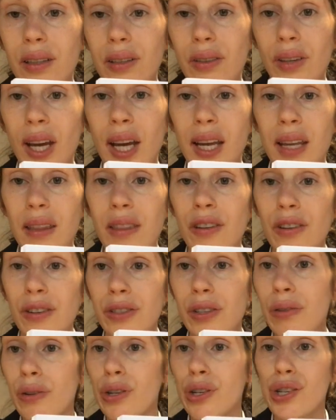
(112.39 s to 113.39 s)
Okay, there's
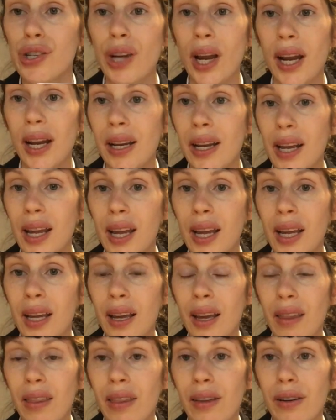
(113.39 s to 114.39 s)
no
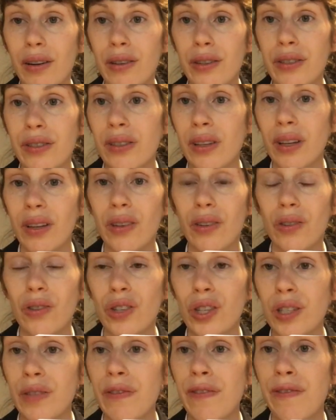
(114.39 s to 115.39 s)
shading, there's
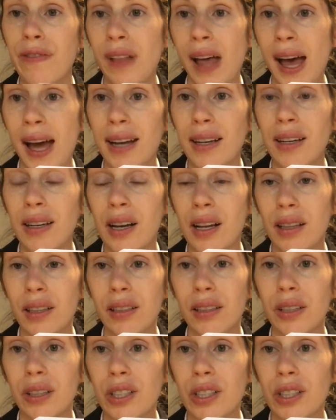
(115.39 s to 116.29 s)
just flat color.